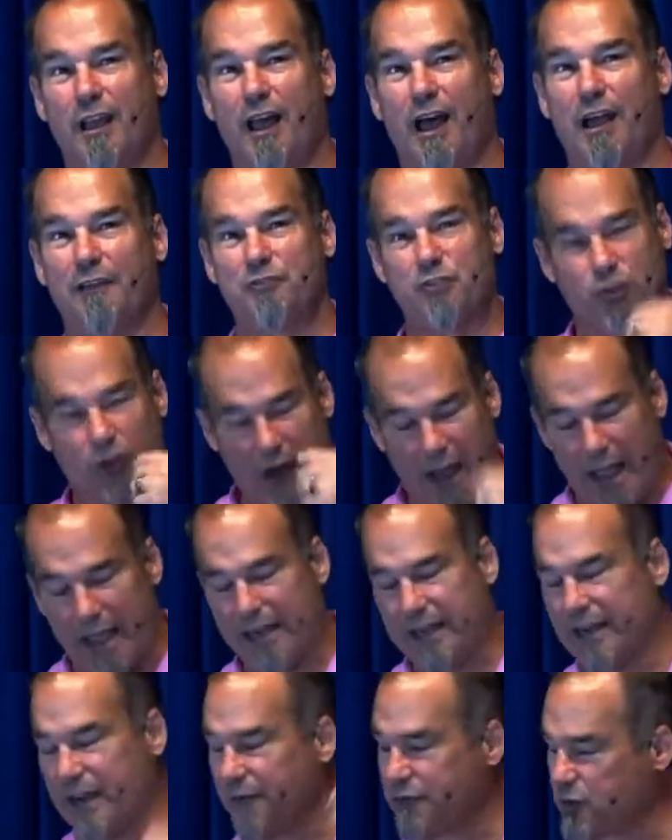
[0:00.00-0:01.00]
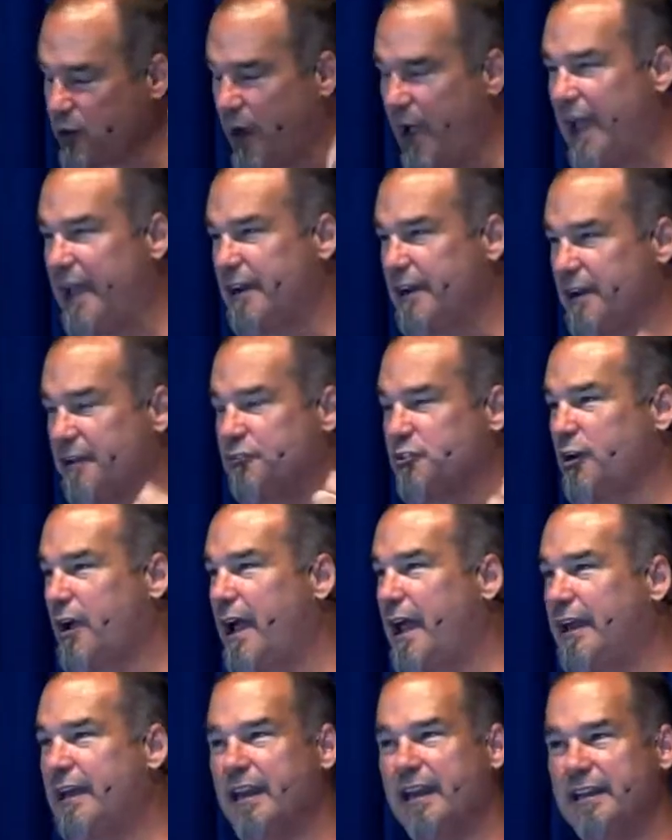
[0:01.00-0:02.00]
I've tried and I've tried and I've
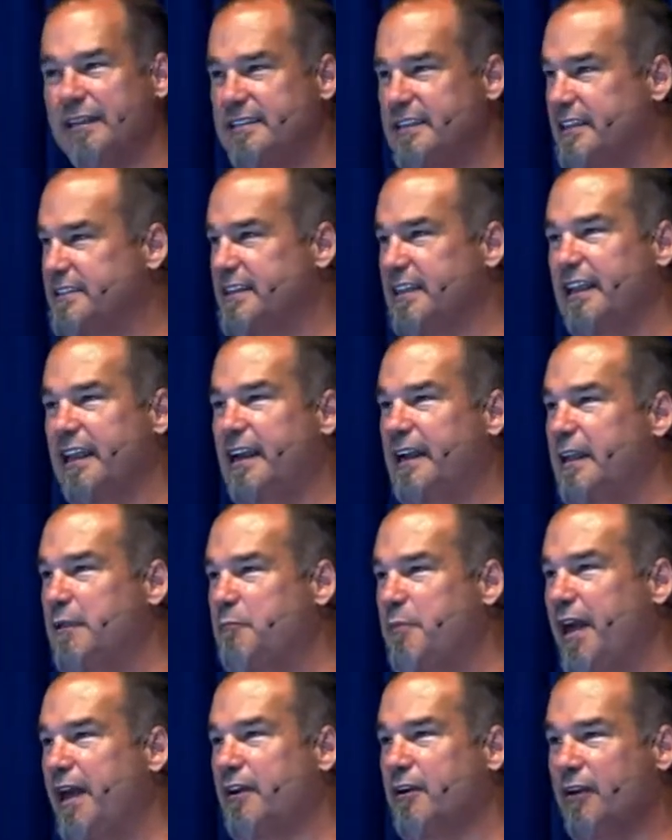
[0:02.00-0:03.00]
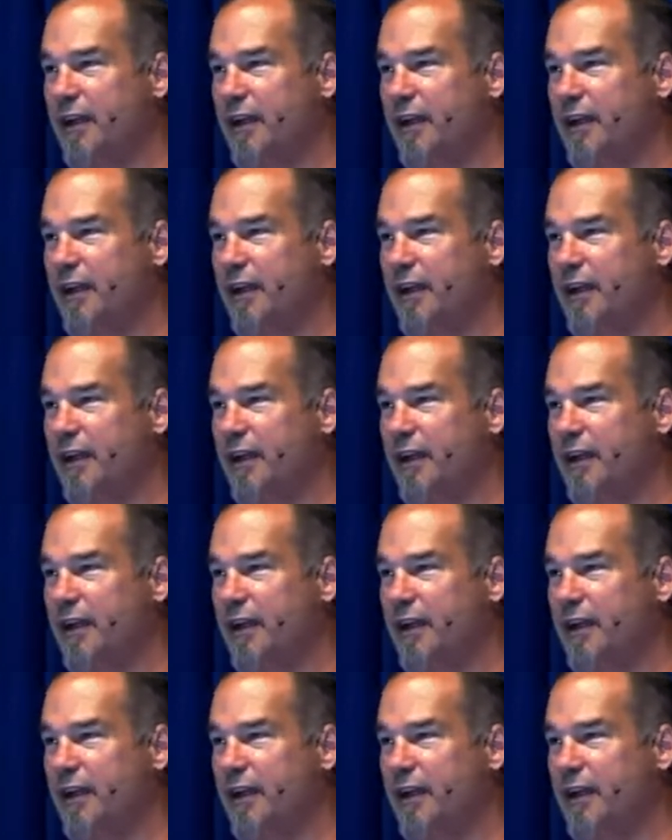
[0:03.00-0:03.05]
tried, and it doesn't get any better.